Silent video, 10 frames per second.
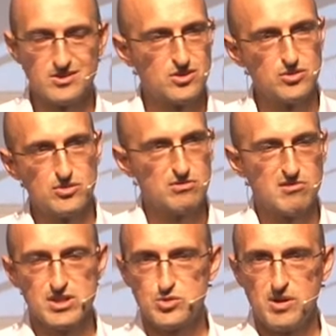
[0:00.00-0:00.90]
Google
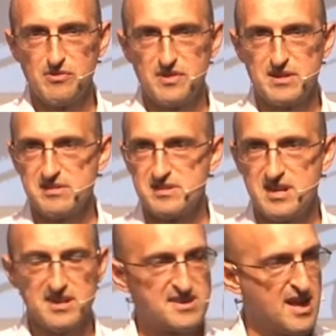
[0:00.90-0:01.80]
run 12,000
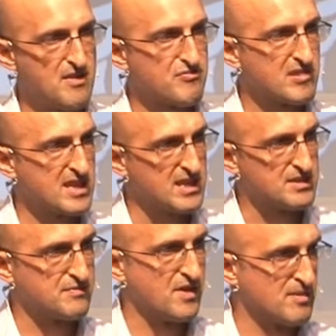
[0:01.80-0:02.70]
tests every year
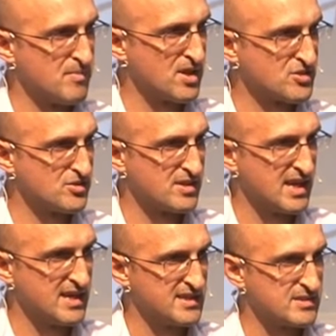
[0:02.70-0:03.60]
to find marginal
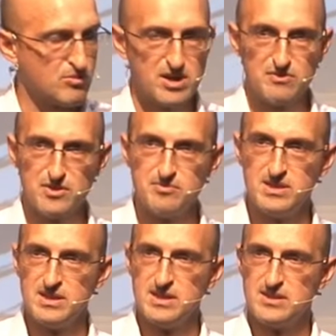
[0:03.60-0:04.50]
gains. One of them,
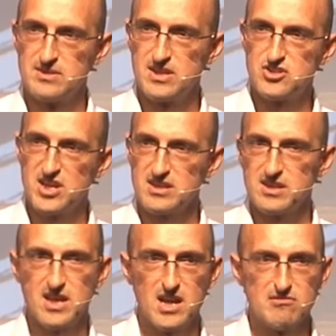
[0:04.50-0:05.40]
they checked
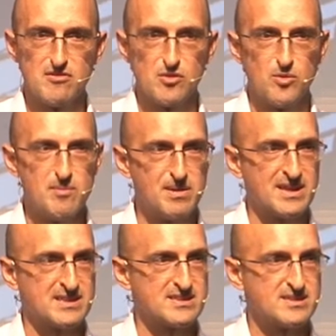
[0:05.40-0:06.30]
the color of the web
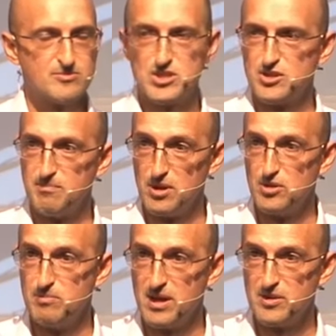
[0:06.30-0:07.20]
links, which are
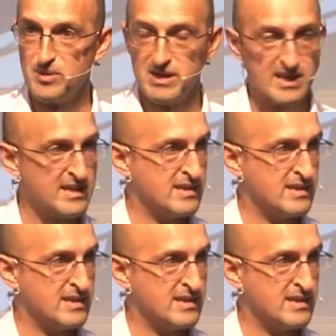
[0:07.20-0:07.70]
blue, by the way.